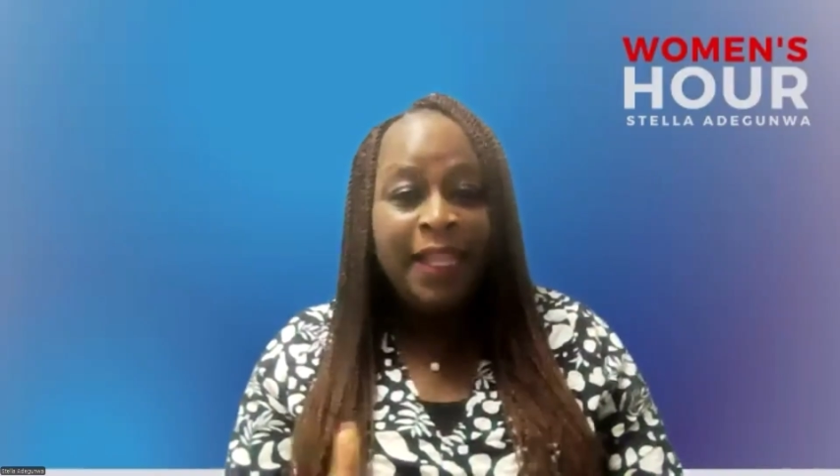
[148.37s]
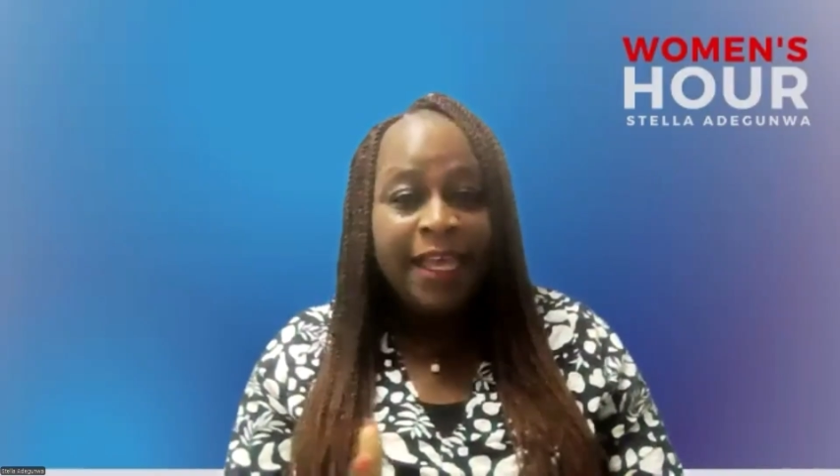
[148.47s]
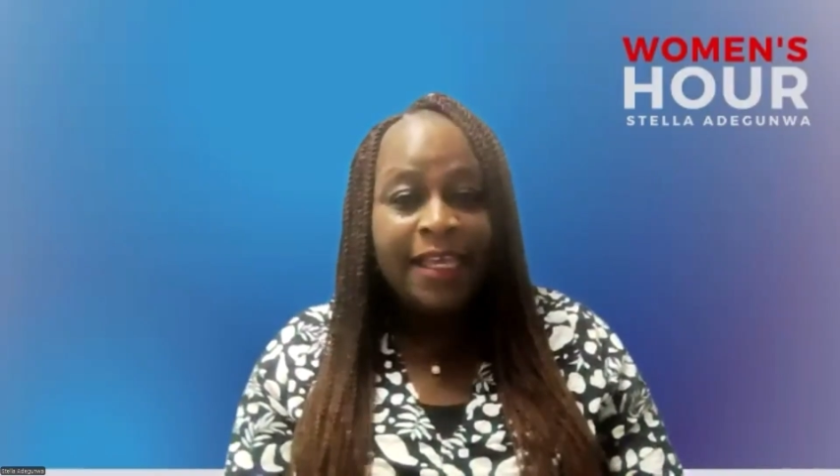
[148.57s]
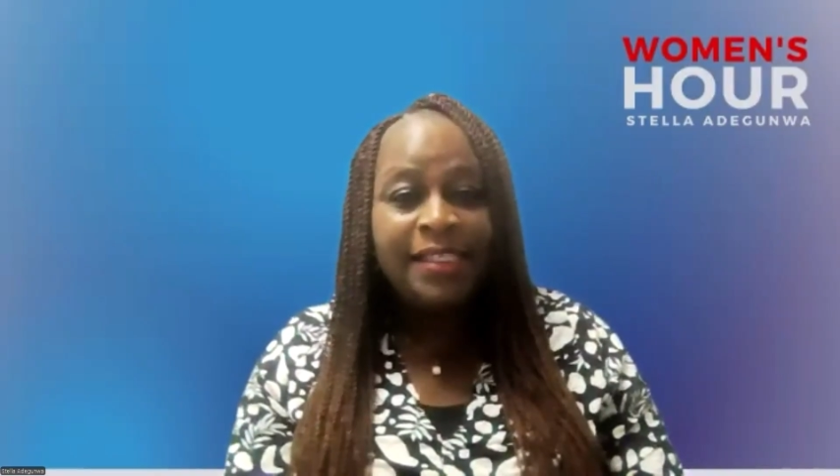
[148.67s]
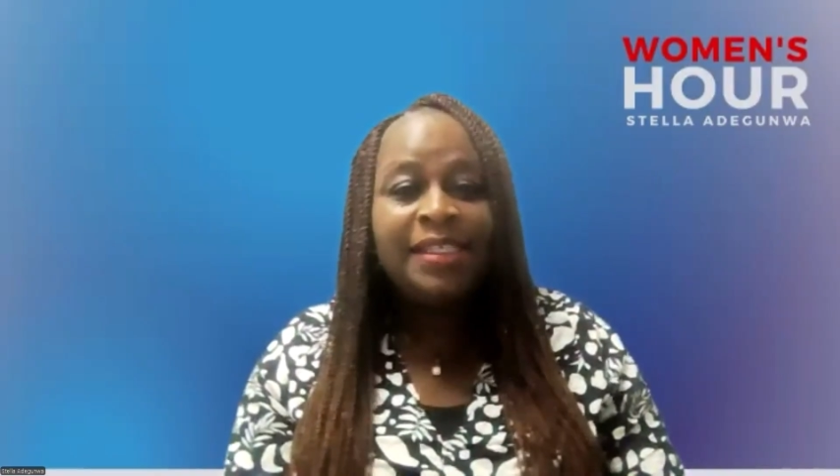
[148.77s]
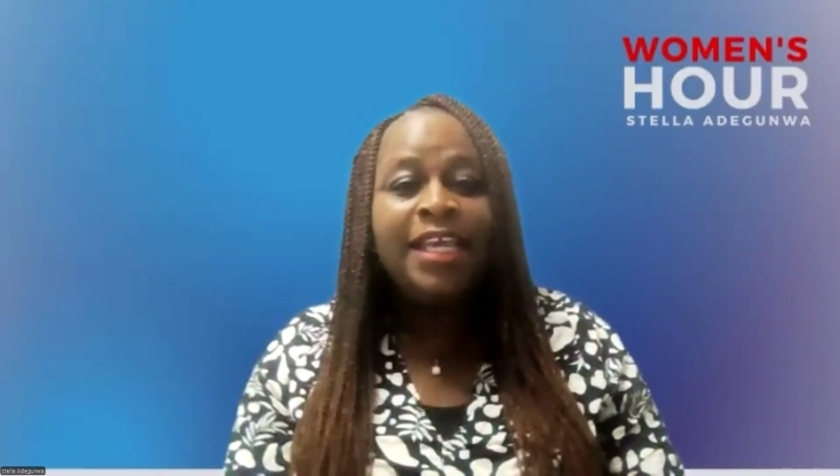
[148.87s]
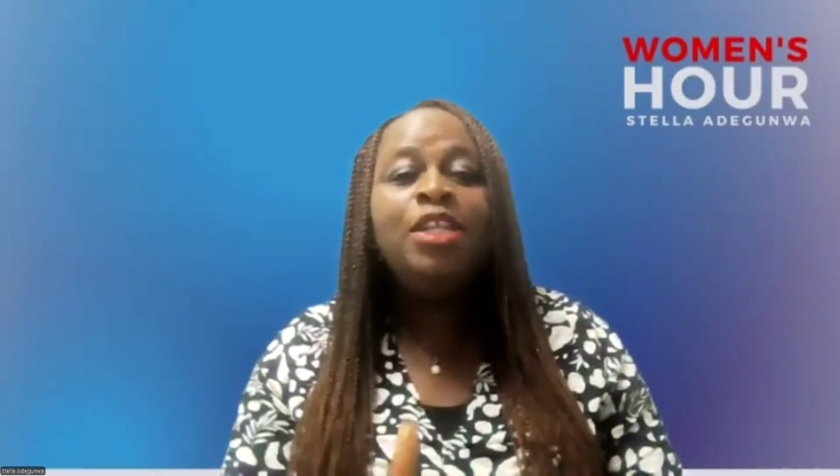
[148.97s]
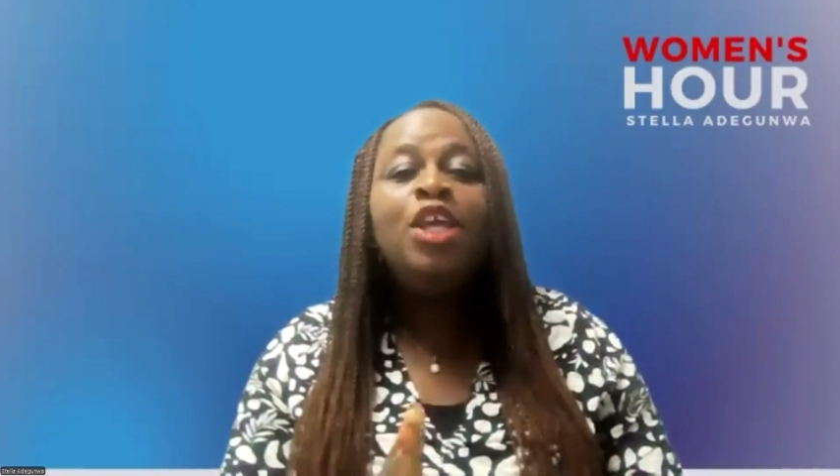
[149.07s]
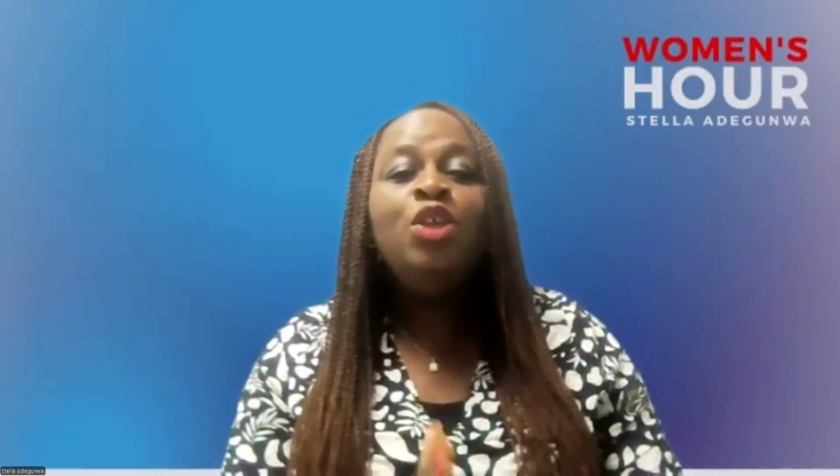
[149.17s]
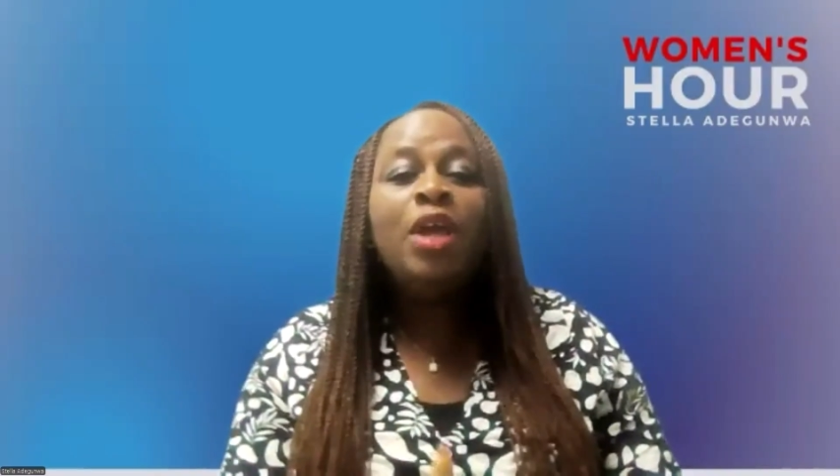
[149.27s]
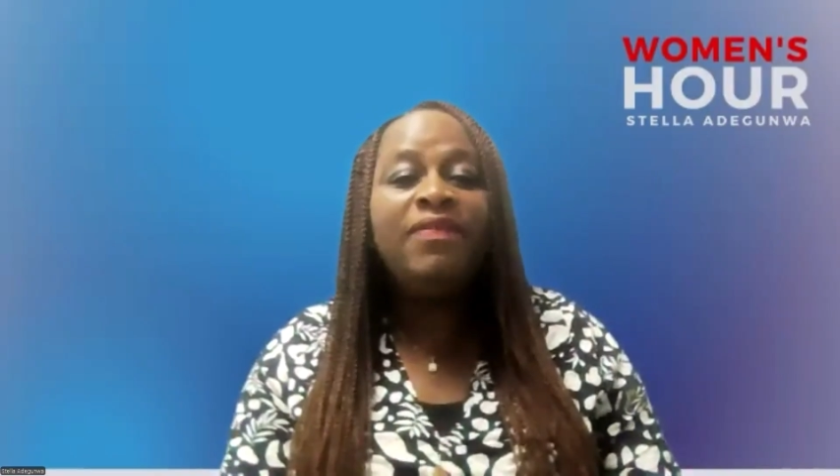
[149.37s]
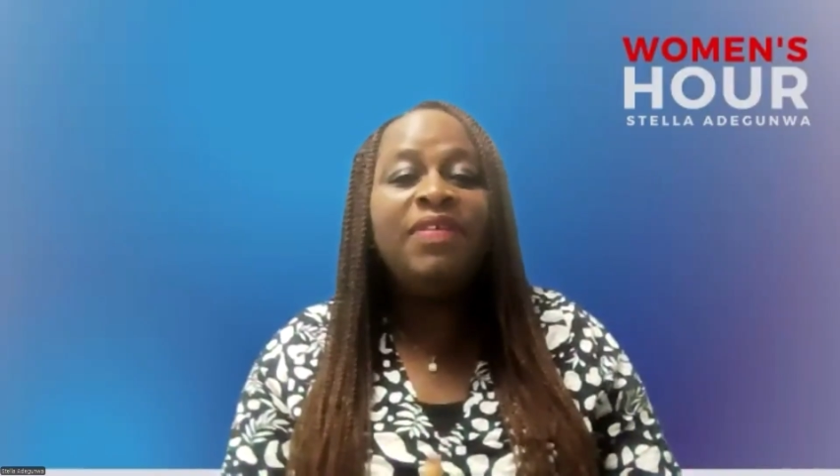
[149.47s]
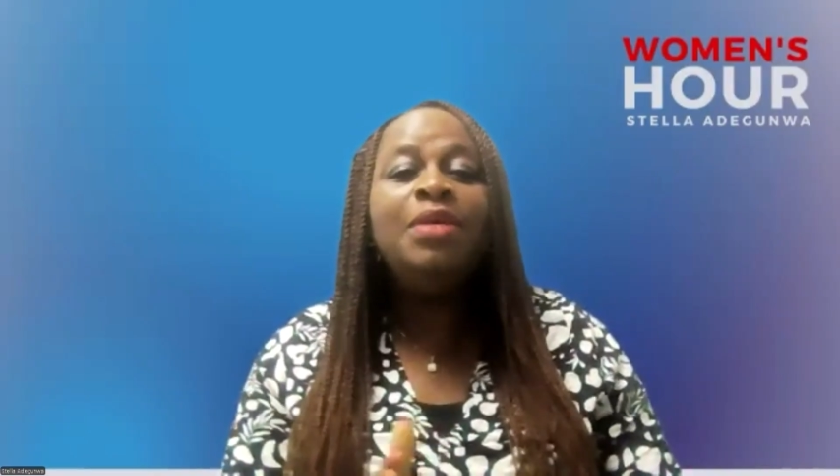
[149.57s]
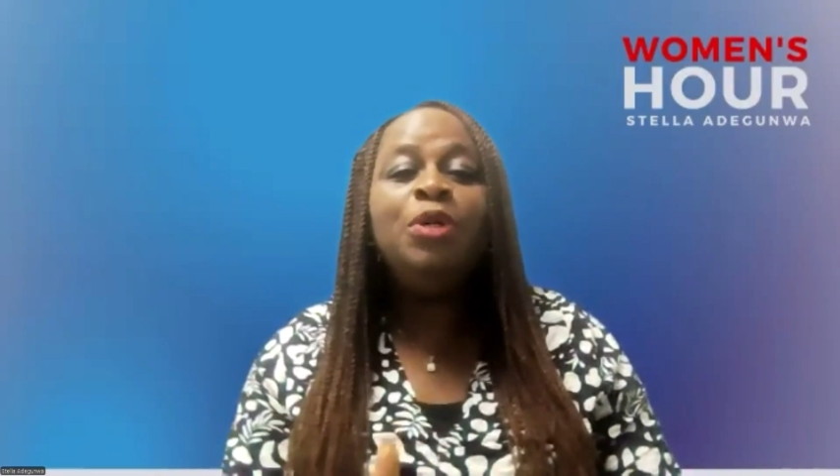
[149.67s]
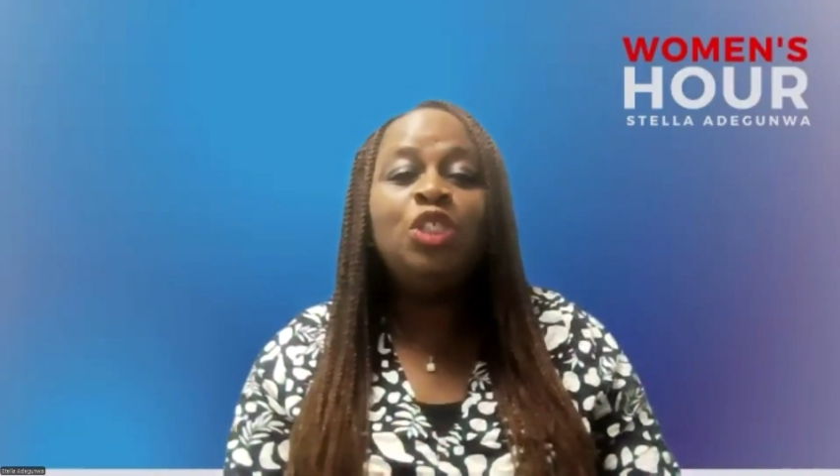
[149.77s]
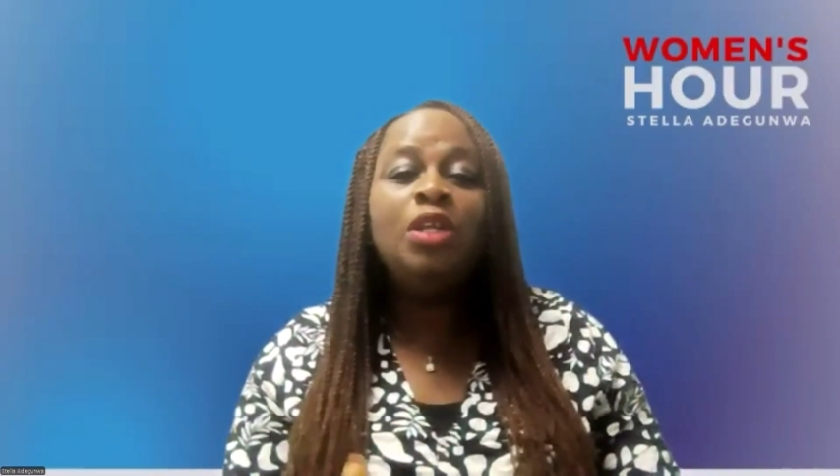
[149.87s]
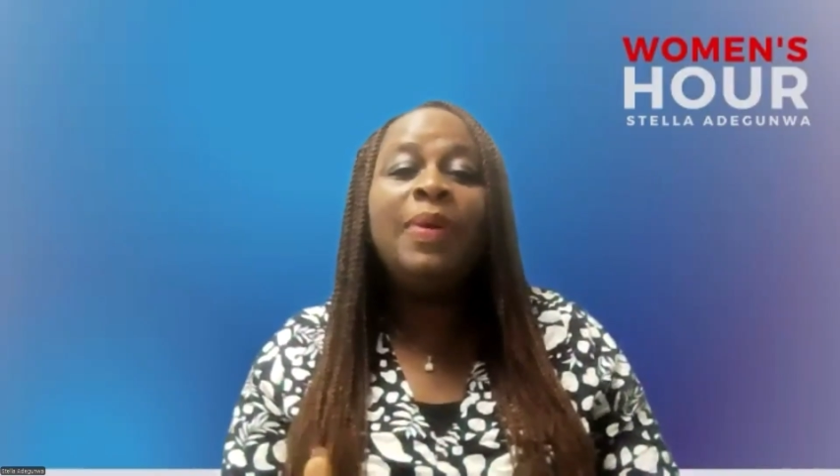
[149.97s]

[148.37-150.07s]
Like I said, you have an emotional